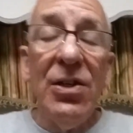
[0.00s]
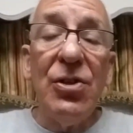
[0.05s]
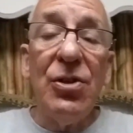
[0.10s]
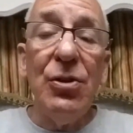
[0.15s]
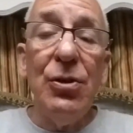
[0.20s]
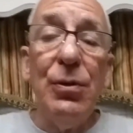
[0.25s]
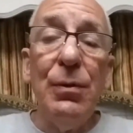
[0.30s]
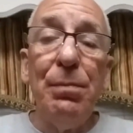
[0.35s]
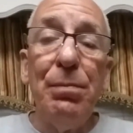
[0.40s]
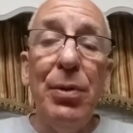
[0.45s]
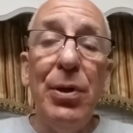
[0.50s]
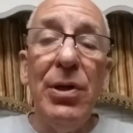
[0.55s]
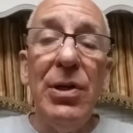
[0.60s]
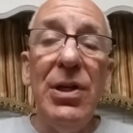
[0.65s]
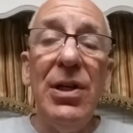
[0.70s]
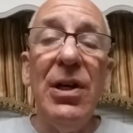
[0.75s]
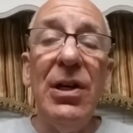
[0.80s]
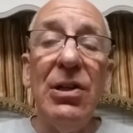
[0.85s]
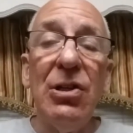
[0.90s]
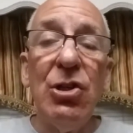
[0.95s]
To
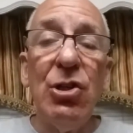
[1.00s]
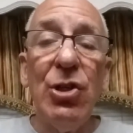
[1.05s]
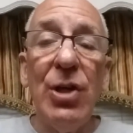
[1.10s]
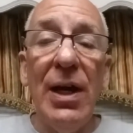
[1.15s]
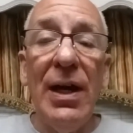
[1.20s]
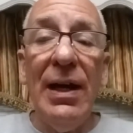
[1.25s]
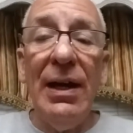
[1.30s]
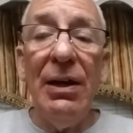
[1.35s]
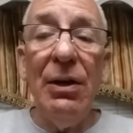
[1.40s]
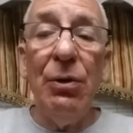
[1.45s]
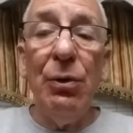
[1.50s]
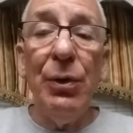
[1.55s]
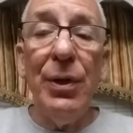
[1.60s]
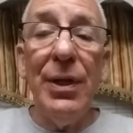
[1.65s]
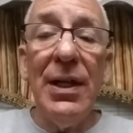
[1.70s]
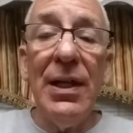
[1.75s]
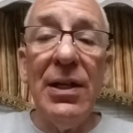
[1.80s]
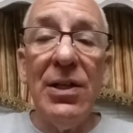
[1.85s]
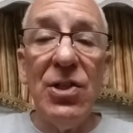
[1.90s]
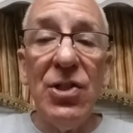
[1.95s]
put a child
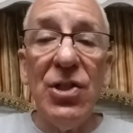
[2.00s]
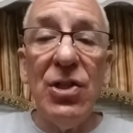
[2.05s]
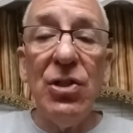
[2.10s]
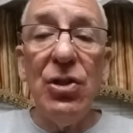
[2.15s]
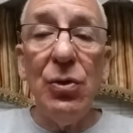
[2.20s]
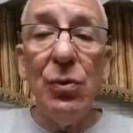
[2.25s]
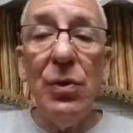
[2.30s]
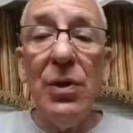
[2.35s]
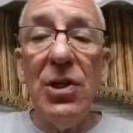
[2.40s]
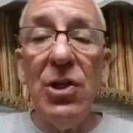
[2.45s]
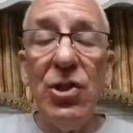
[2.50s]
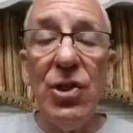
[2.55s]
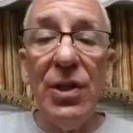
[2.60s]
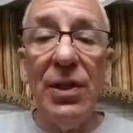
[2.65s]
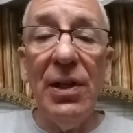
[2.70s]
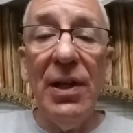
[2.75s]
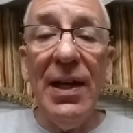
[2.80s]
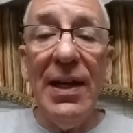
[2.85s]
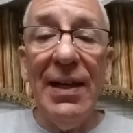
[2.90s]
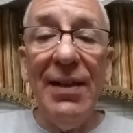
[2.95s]
in a
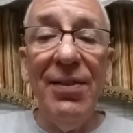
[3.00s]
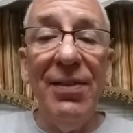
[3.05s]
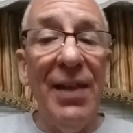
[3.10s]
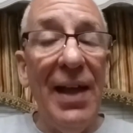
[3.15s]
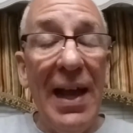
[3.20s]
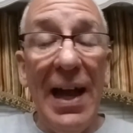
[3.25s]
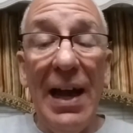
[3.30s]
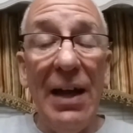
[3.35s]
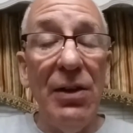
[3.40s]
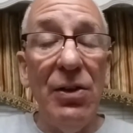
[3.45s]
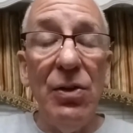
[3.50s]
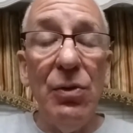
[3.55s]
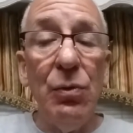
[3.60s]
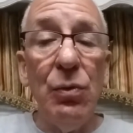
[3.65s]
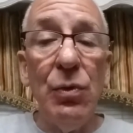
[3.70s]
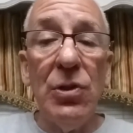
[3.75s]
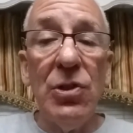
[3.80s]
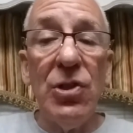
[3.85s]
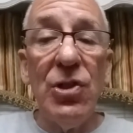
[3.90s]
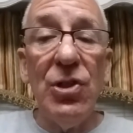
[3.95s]
situation like that
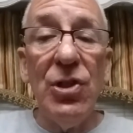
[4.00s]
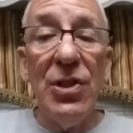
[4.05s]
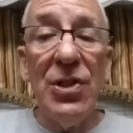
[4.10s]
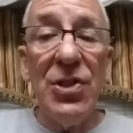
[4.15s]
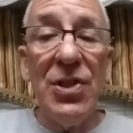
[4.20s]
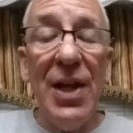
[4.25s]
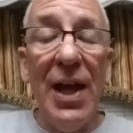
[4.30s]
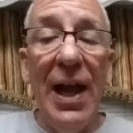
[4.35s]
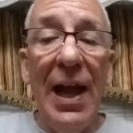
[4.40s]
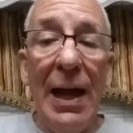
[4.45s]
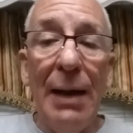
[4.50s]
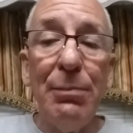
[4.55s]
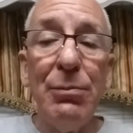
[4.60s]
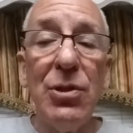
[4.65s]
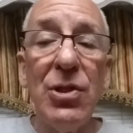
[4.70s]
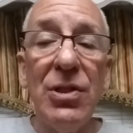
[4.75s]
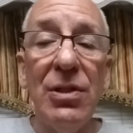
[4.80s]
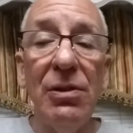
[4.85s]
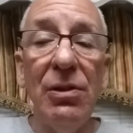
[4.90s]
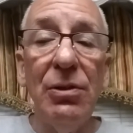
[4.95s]
was just
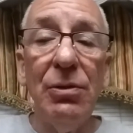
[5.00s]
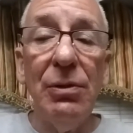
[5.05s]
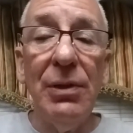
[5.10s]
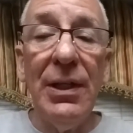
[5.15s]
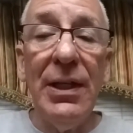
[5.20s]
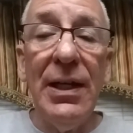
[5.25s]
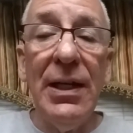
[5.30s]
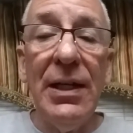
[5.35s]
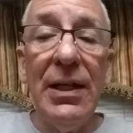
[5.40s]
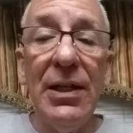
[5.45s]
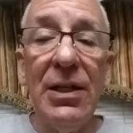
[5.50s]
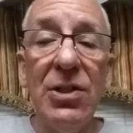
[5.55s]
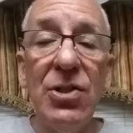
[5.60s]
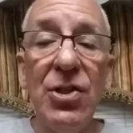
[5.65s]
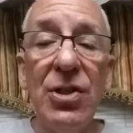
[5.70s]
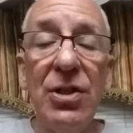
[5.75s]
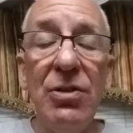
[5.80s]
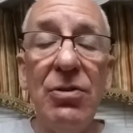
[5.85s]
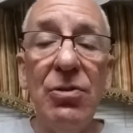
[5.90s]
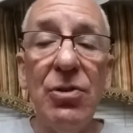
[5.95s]
absolutely
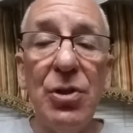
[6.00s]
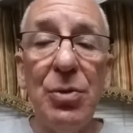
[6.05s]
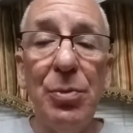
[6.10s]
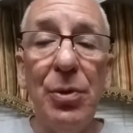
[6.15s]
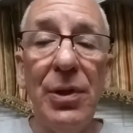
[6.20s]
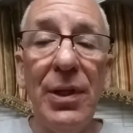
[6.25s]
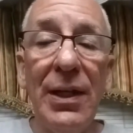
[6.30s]
inexcusable.